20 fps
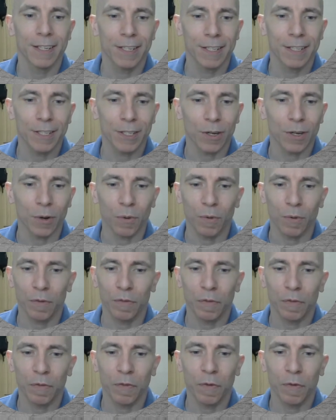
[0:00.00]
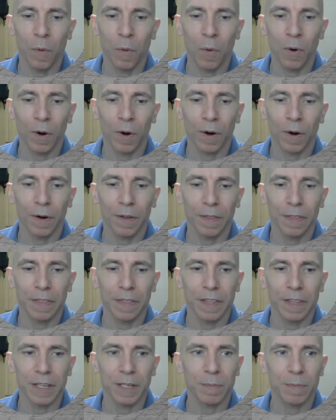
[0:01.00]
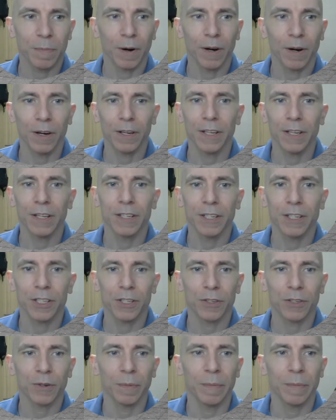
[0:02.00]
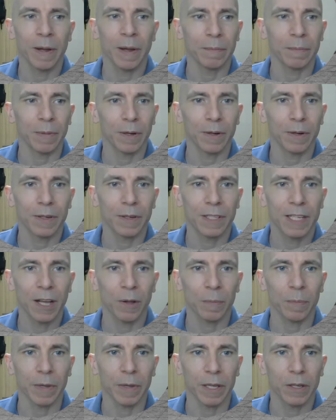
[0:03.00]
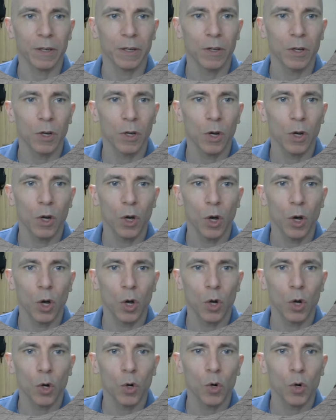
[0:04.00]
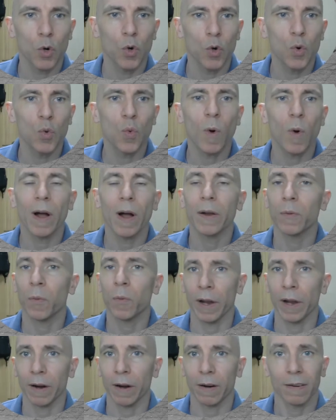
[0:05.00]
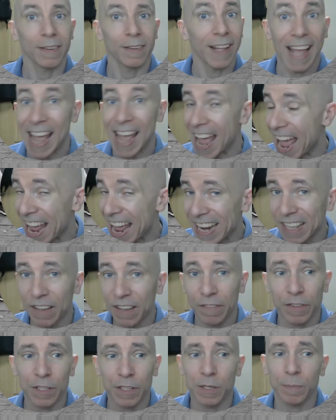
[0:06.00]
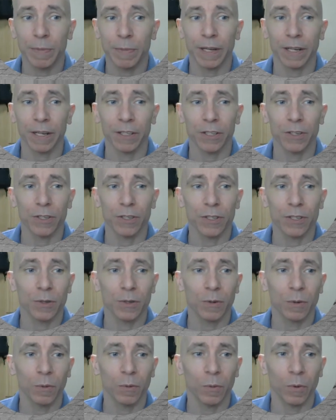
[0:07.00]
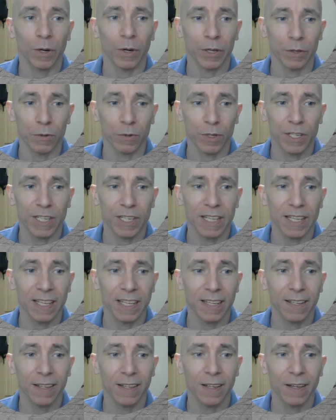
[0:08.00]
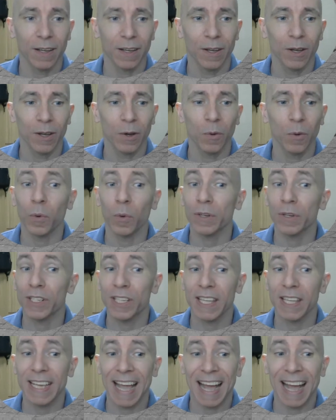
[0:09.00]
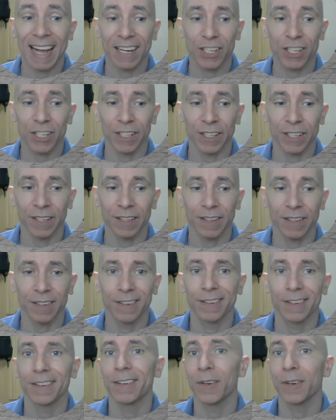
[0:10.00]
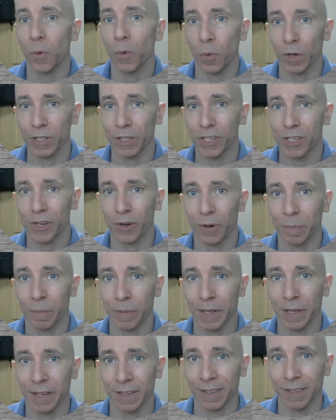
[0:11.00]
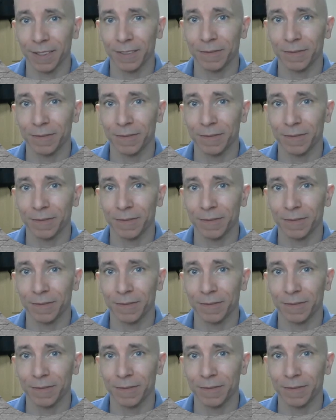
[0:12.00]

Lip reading: So for this part, just remember, tell me, who, what, where? Any of these pictures. What do you see? What's the action? What's your opinion?